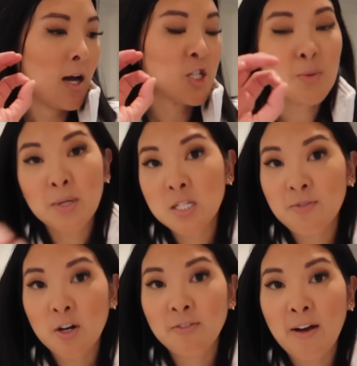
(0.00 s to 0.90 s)
Shipping is
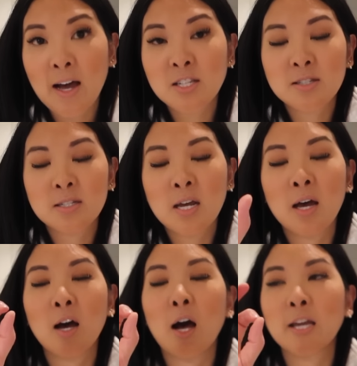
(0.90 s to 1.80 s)
very fast.
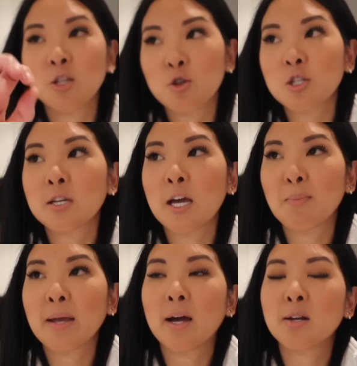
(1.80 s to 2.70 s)
I usually
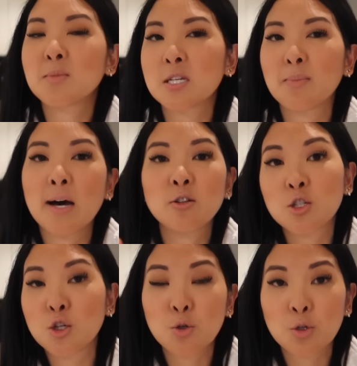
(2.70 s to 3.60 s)
get my items in
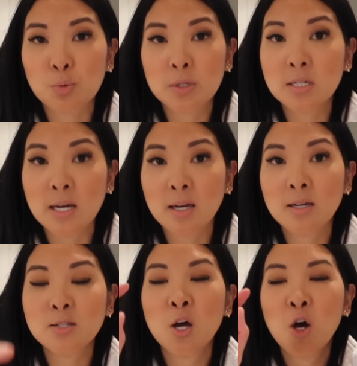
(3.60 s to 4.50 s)
about 2 to 3
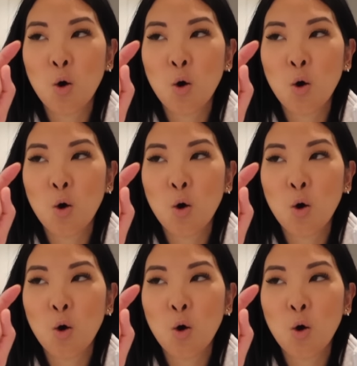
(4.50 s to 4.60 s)
days.